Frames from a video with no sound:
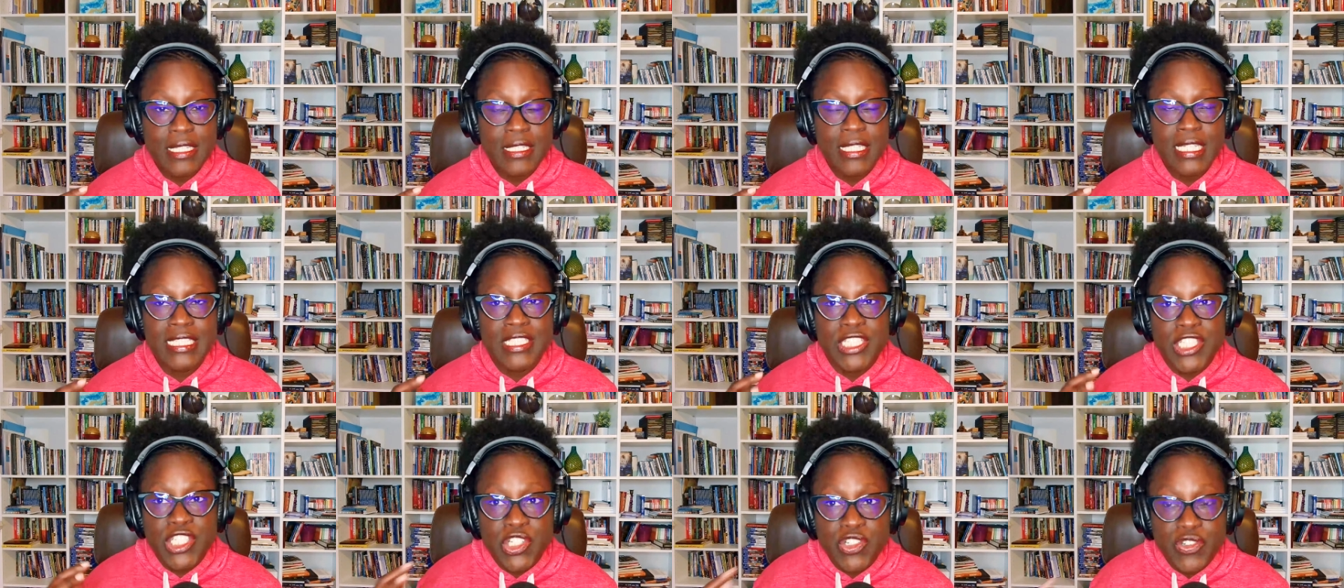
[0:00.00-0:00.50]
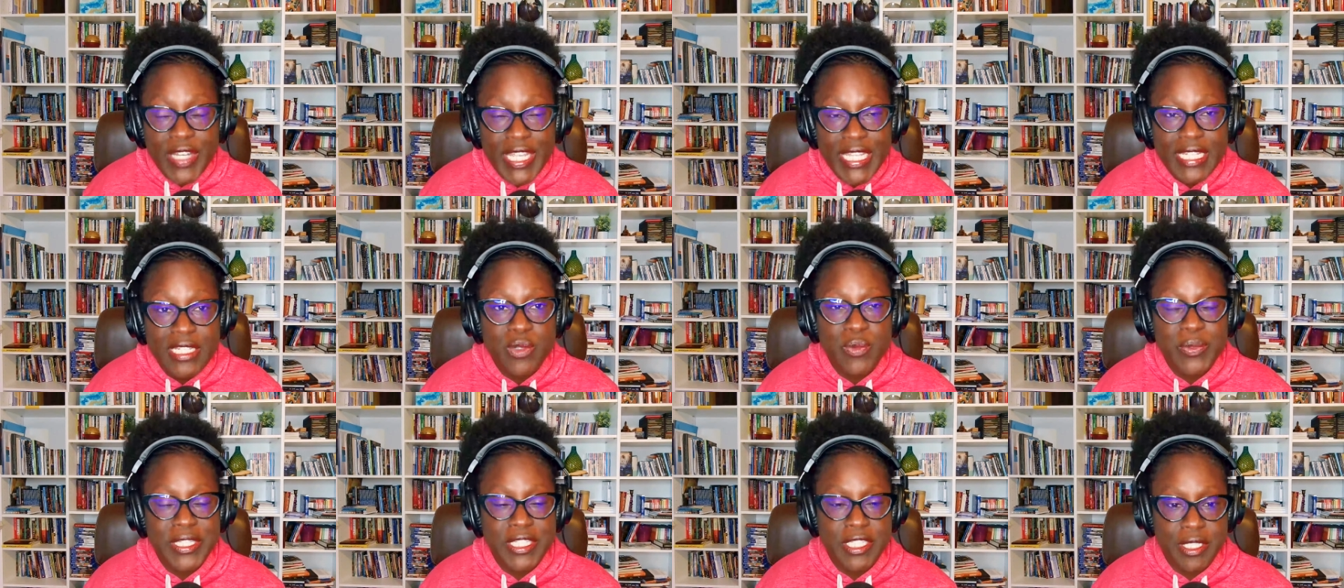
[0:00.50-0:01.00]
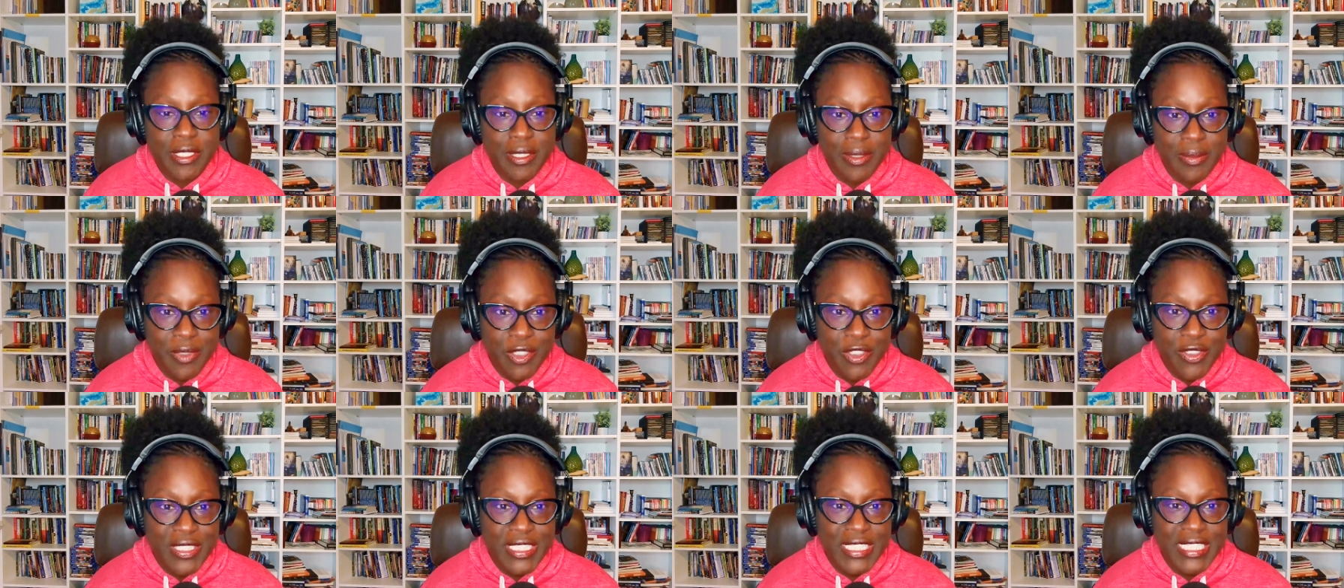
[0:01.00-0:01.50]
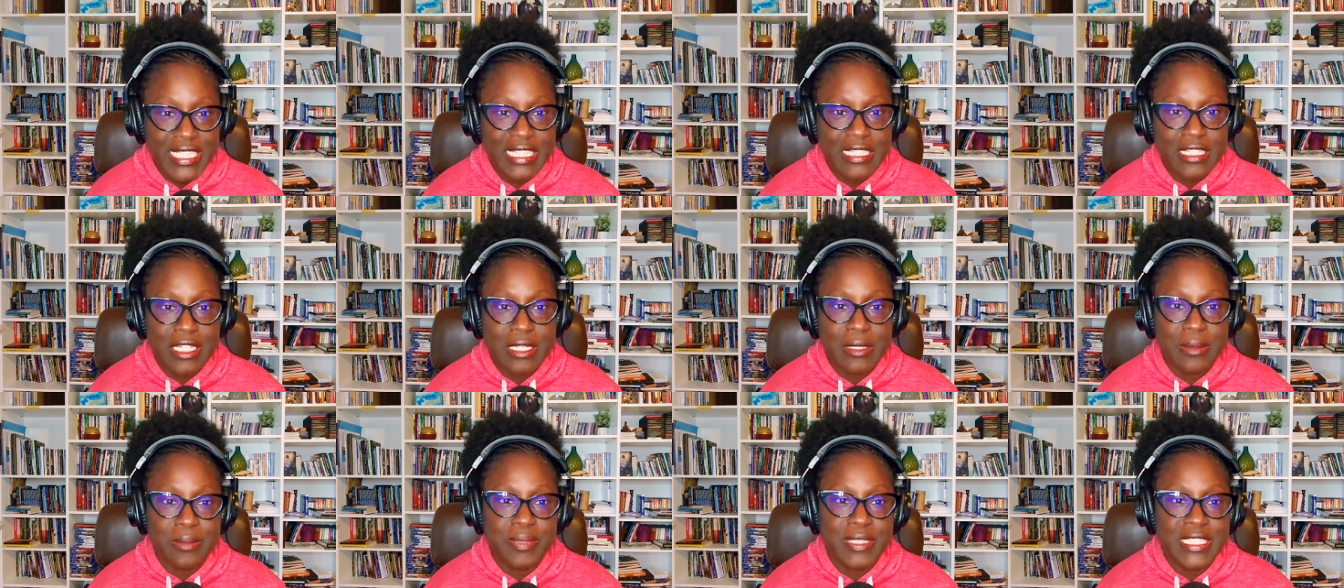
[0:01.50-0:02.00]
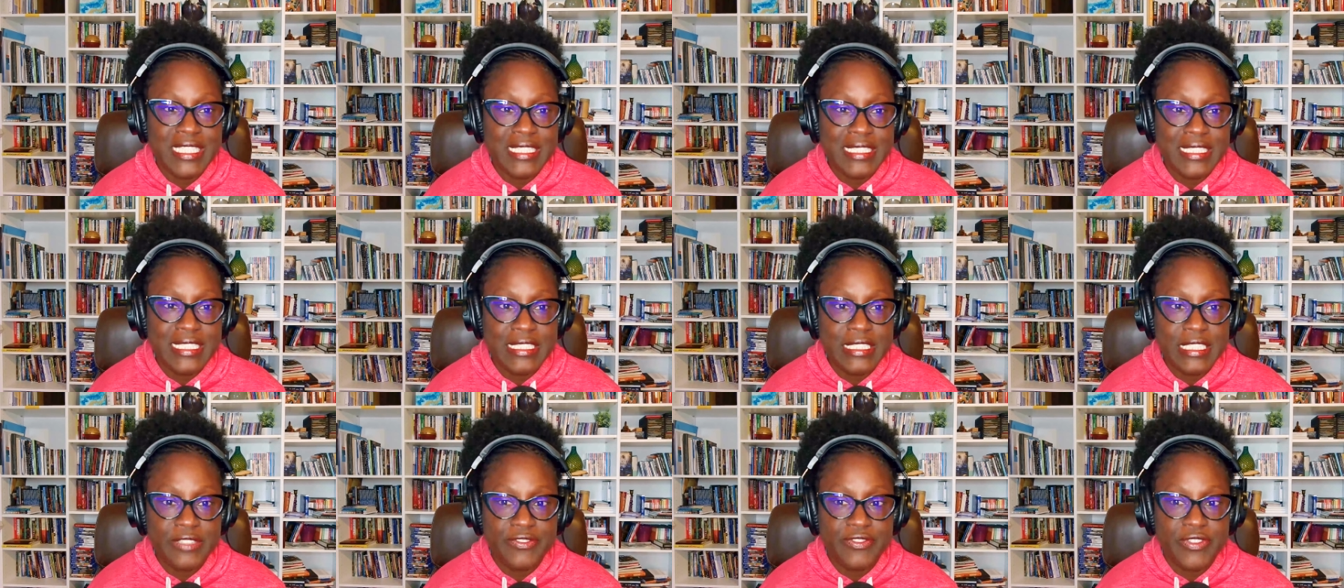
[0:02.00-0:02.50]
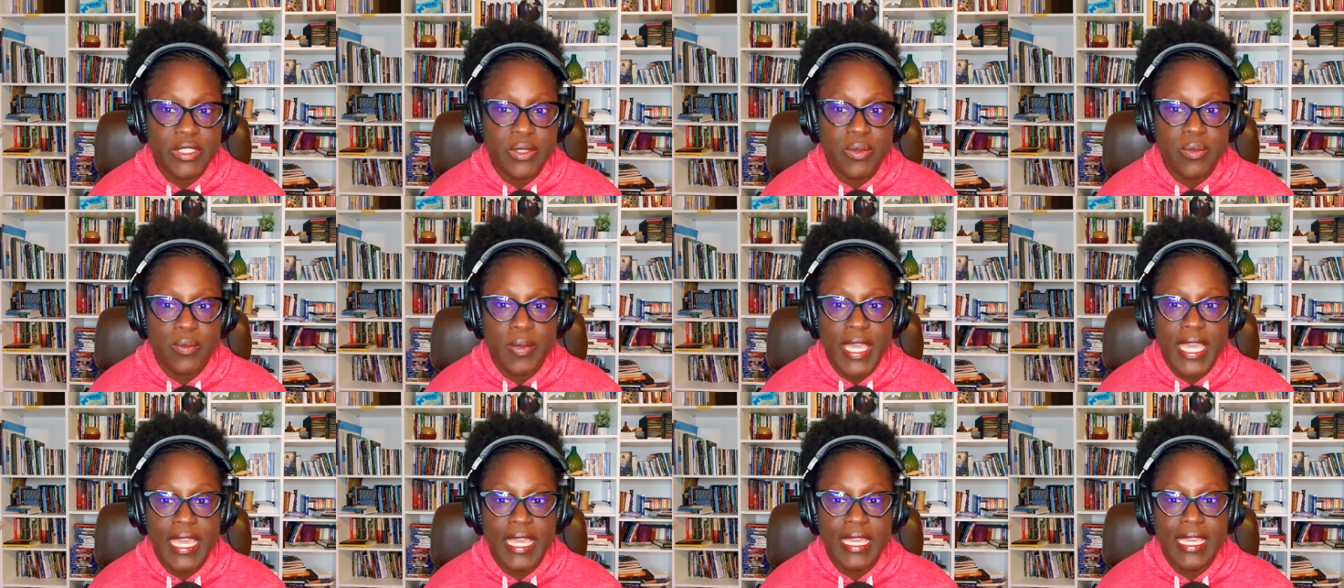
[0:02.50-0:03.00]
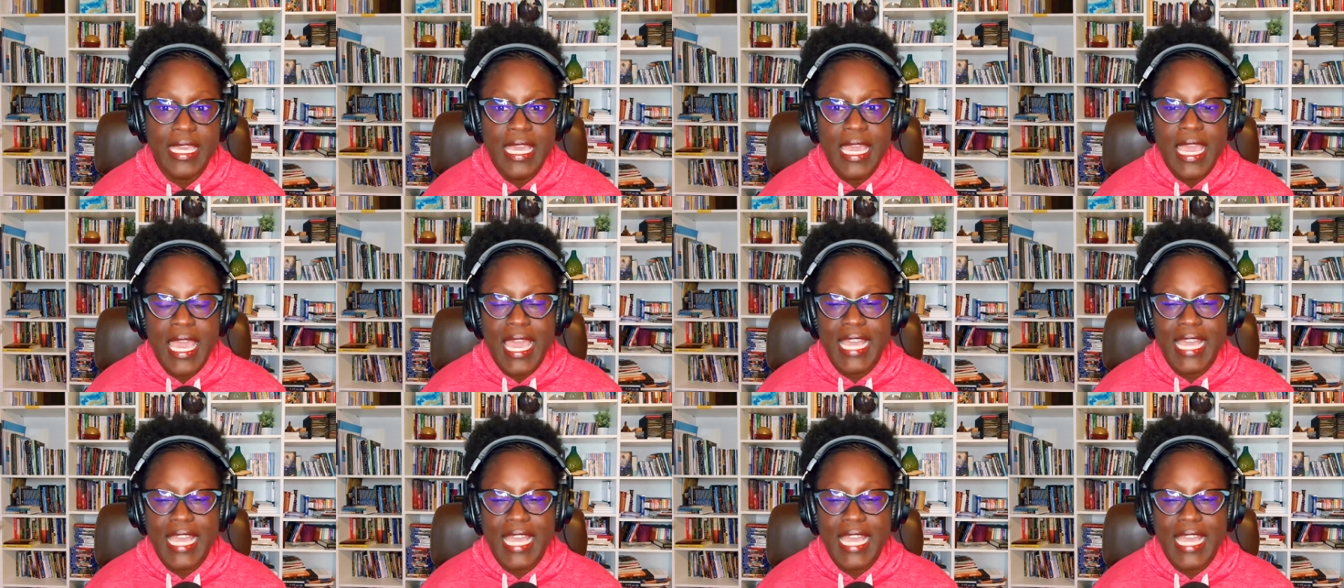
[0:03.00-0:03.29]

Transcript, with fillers: integrating with the community in a completely different way.